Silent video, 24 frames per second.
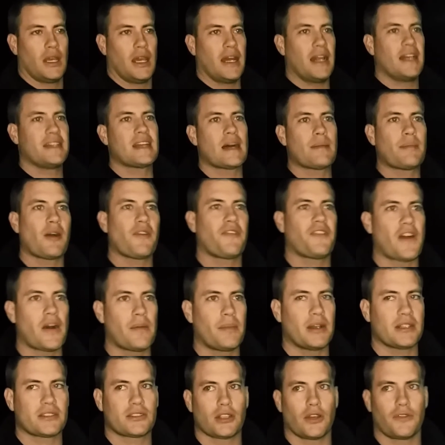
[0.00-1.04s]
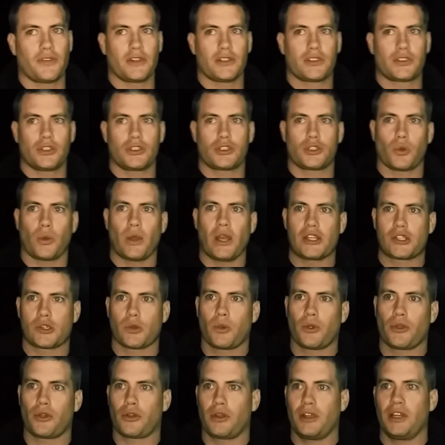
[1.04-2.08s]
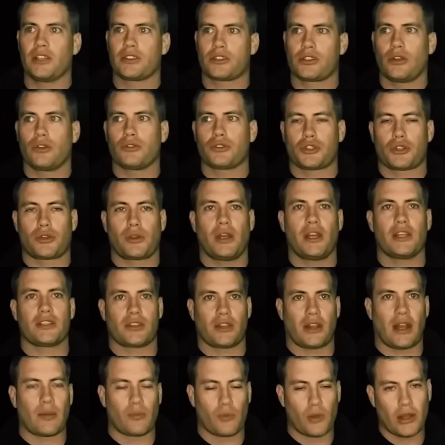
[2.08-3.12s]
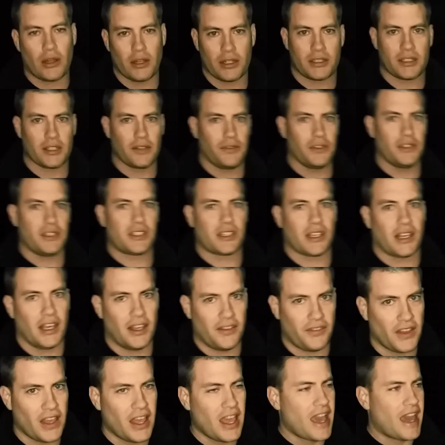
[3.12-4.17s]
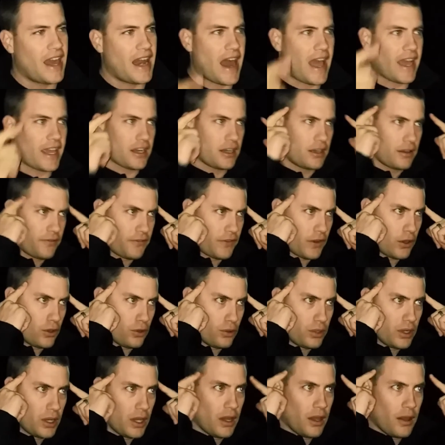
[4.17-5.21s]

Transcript: Anytime I find myself in a situation where there is no stress and I'm relatively safe and I can devote